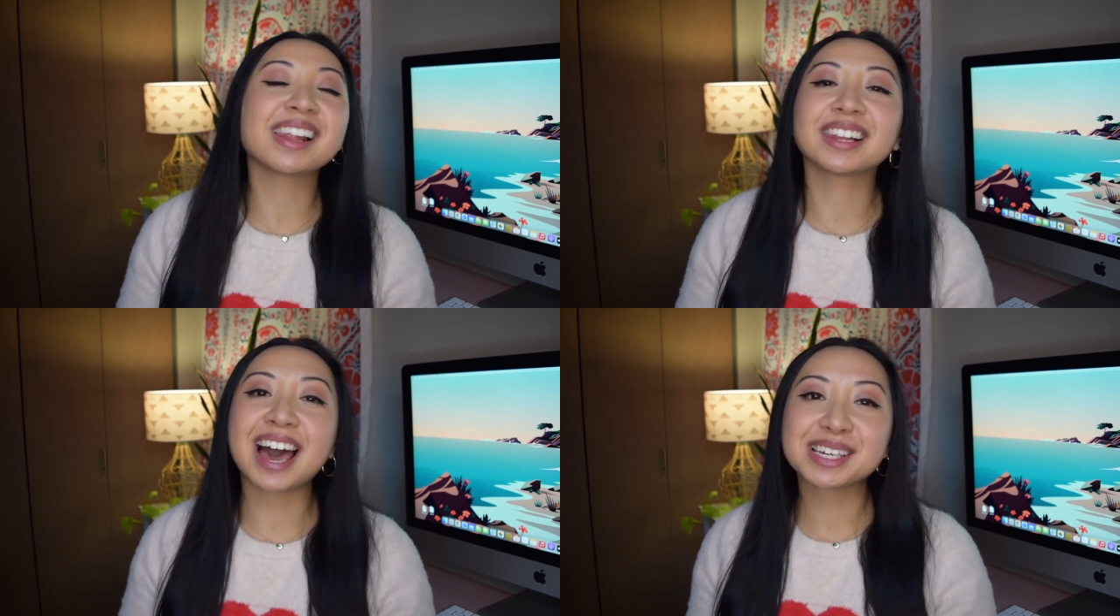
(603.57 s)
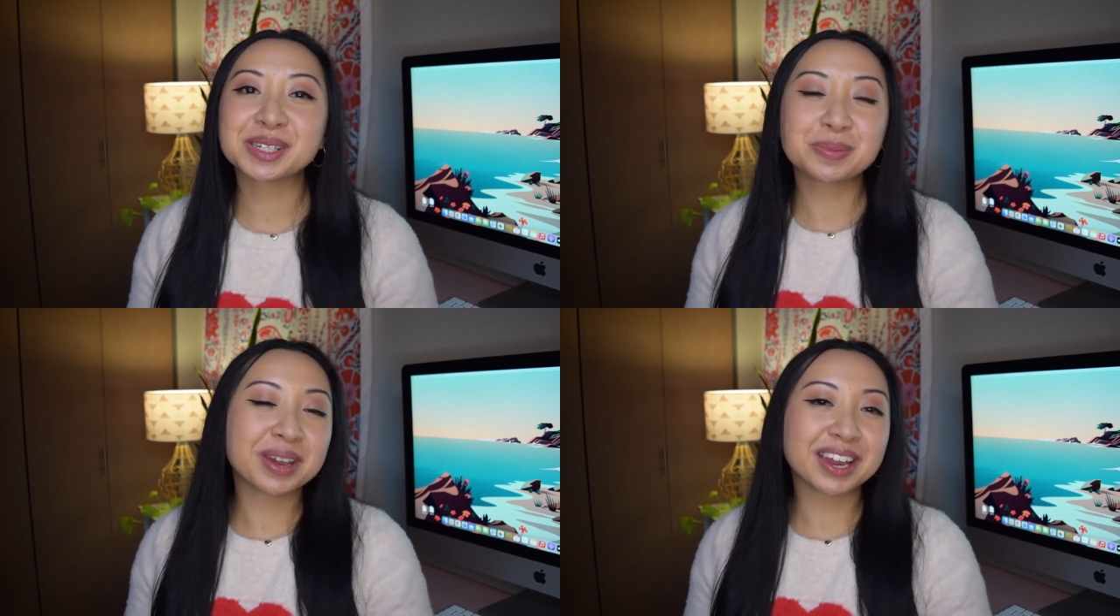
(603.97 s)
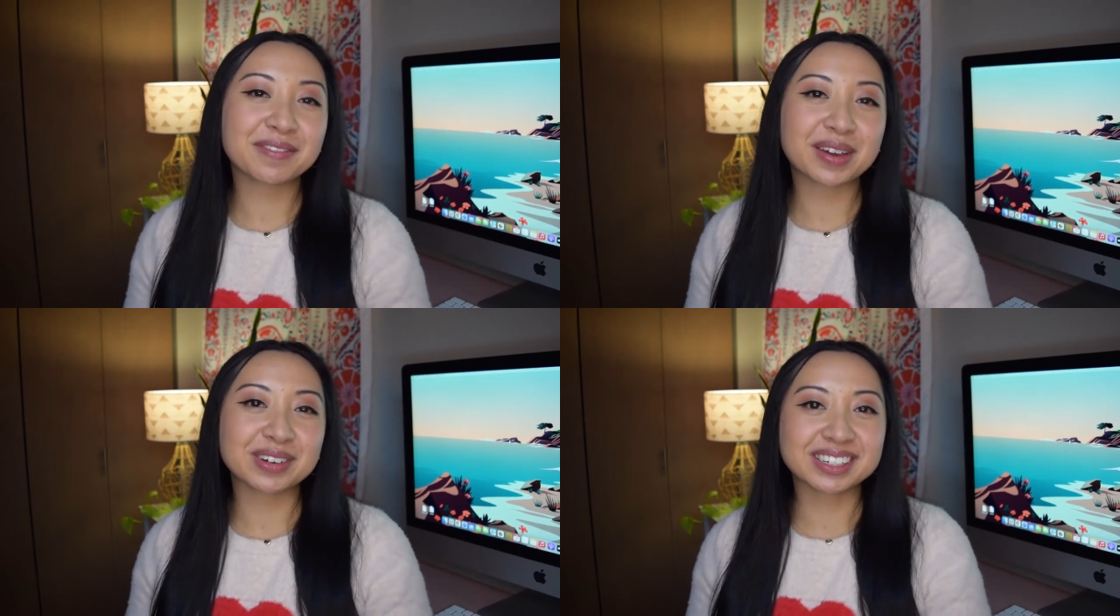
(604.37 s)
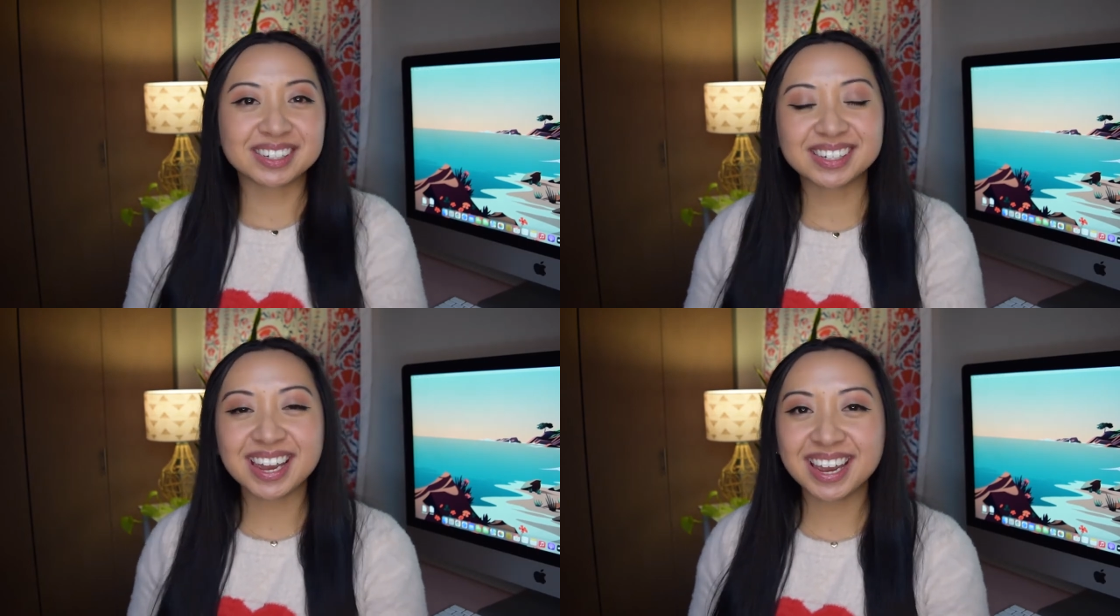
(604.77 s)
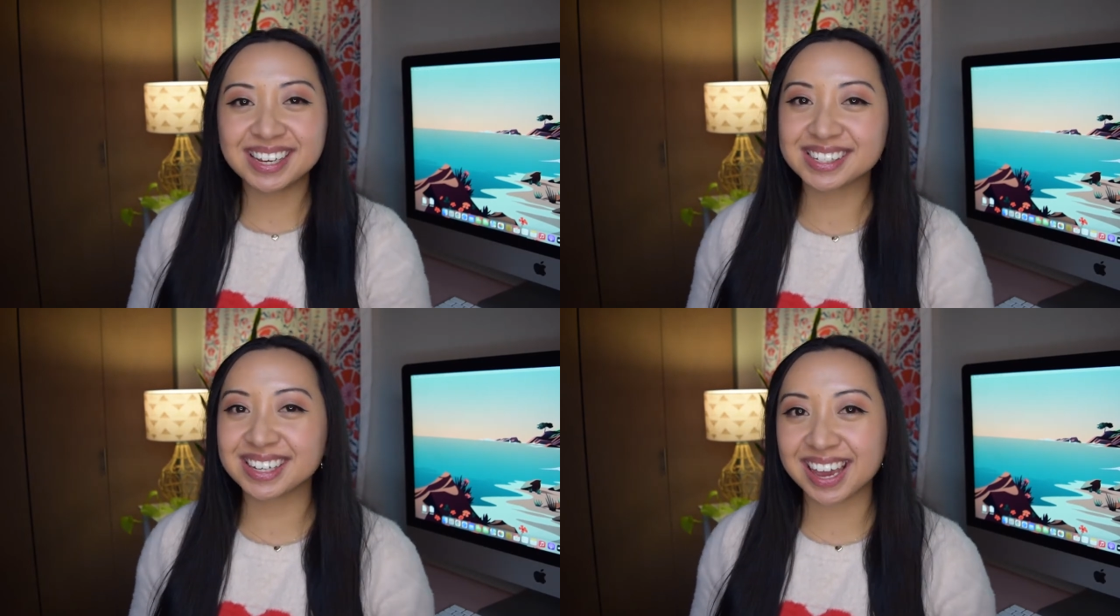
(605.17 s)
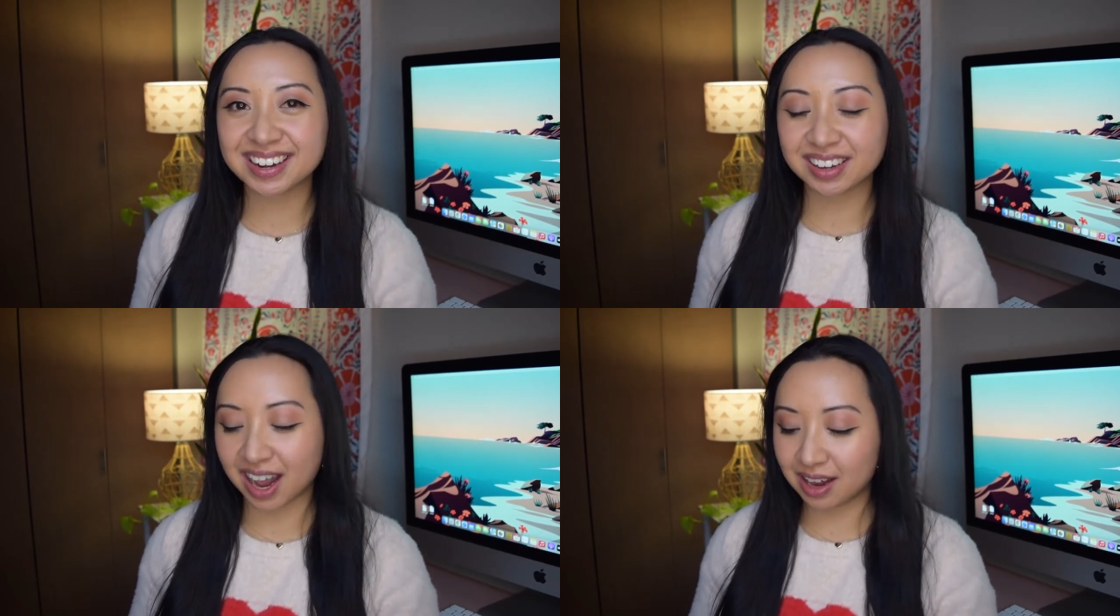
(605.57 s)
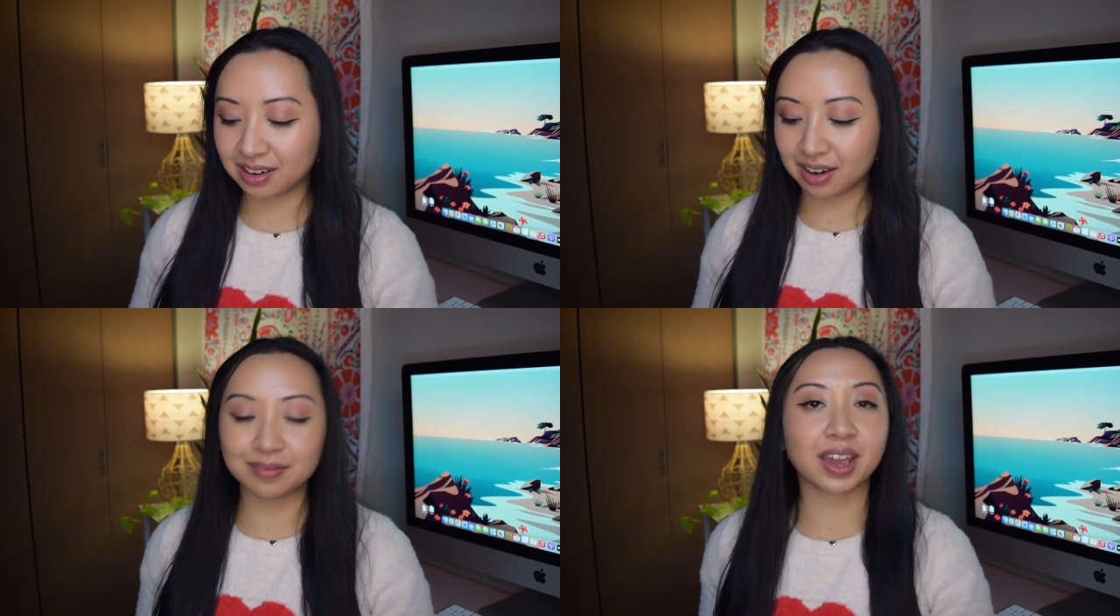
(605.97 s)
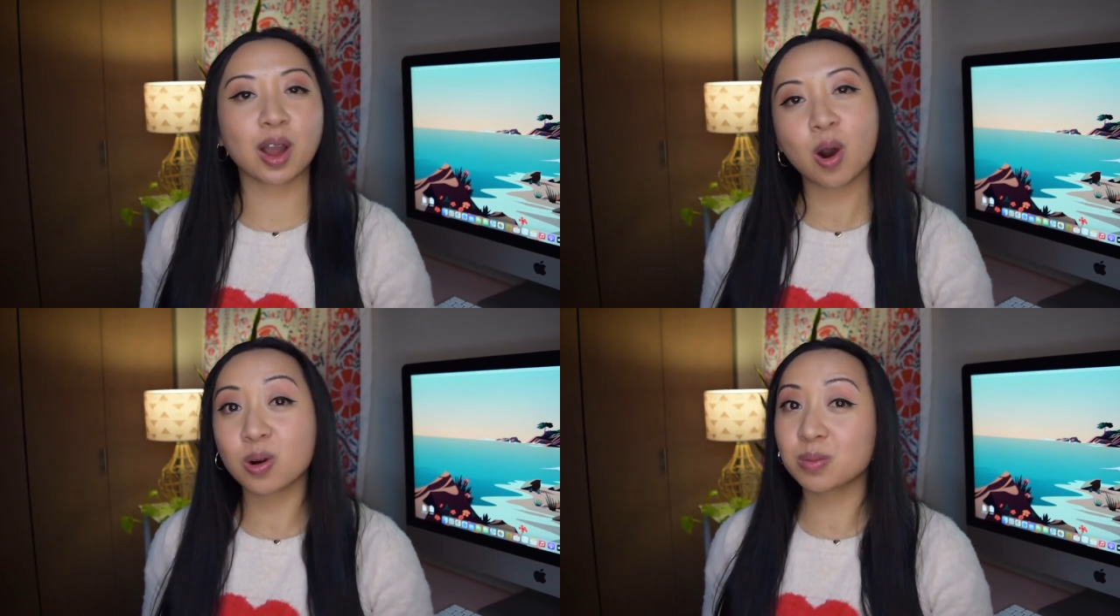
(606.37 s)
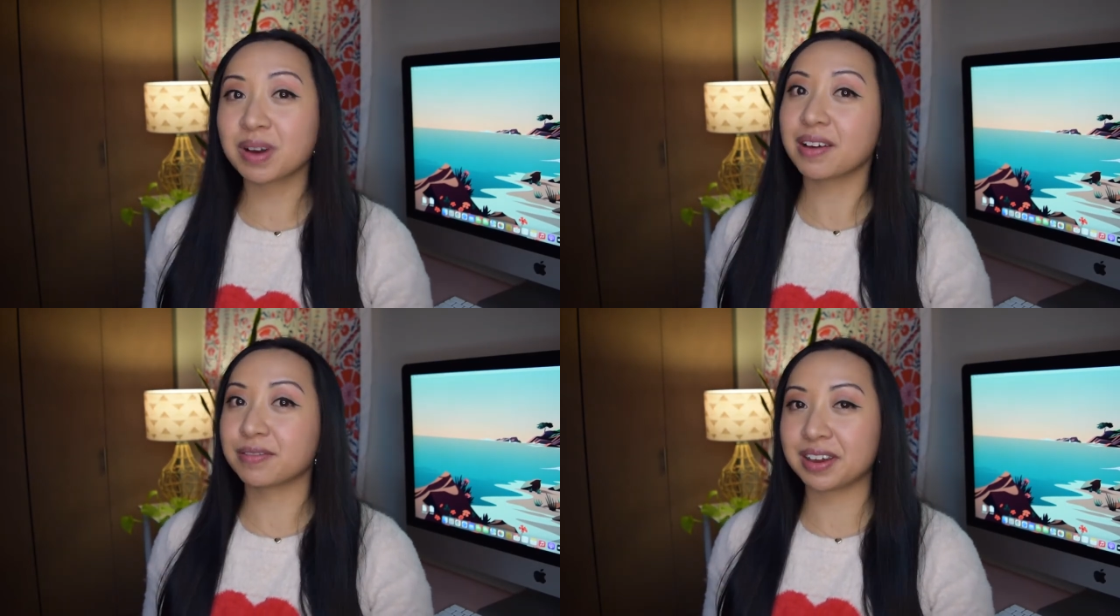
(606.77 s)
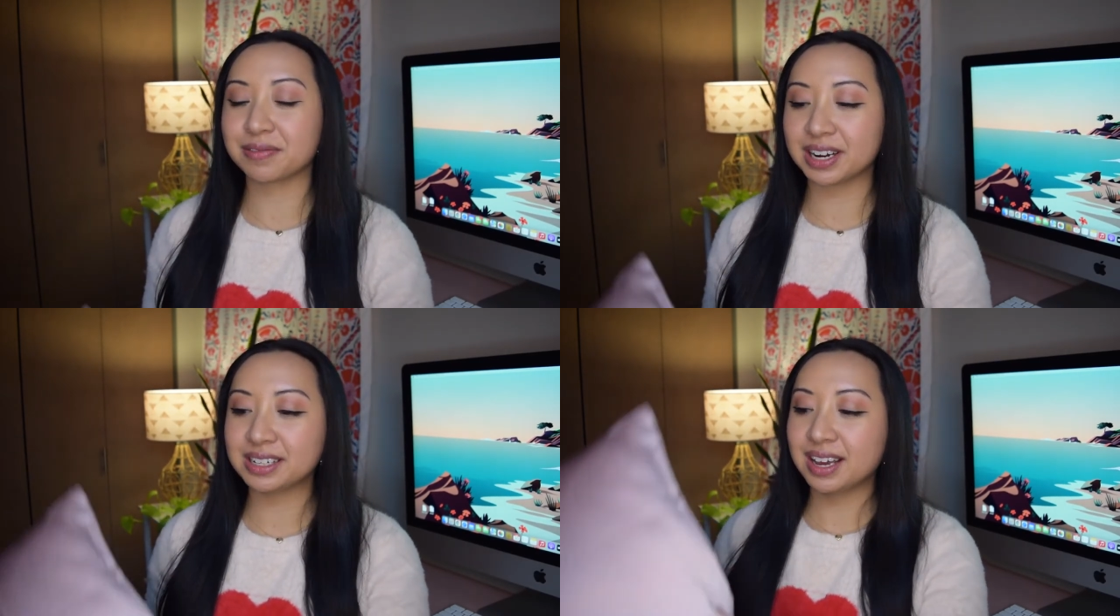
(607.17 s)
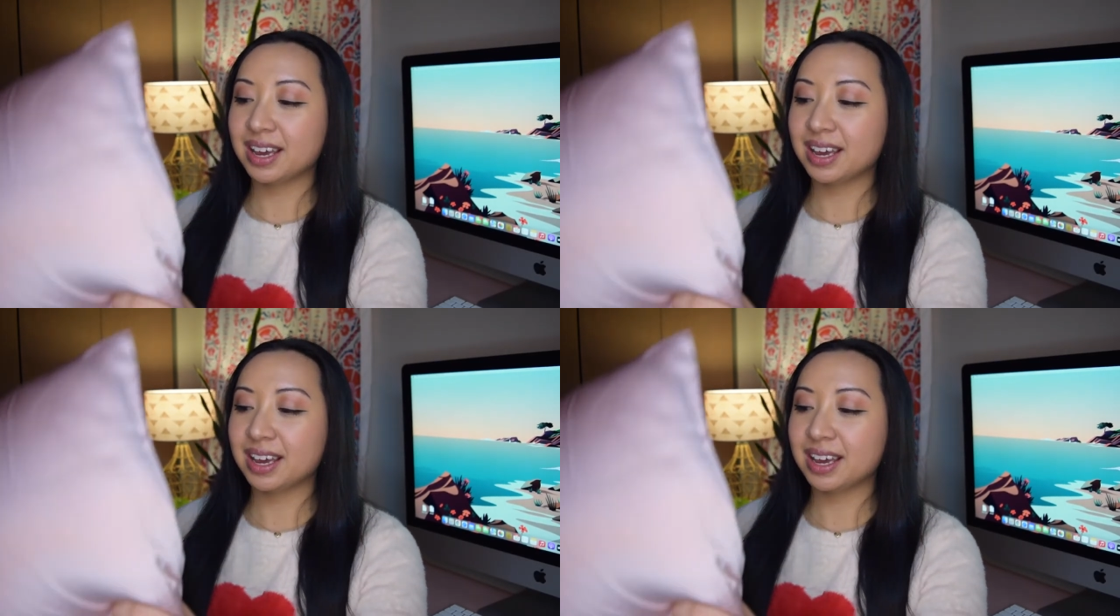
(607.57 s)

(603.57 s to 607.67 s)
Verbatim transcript: last pink favorite today is again kind of a home favorite,